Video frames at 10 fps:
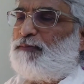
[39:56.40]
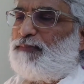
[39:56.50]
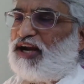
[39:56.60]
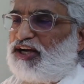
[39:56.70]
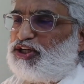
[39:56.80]

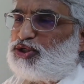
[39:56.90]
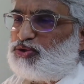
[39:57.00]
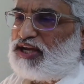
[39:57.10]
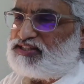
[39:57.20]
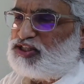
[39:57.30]
made
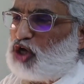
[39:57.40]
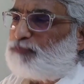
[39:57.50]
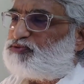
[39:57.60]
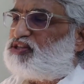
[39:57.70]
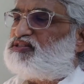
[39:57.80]
into a
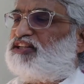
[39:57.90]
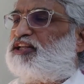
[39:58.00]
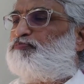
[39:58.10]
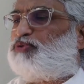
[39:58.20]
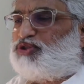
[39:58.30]
synopsis and
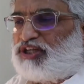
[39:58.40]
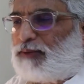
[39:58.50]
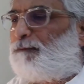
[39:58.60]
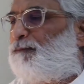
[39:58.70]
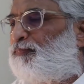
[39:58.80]
then put
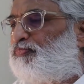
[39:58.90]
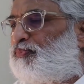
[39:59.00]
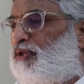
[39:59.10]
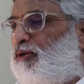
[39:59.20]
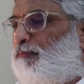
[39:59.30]
there.
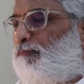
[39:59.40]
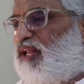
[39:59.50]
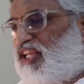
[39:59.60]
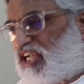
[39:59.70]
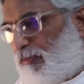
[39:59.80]
Many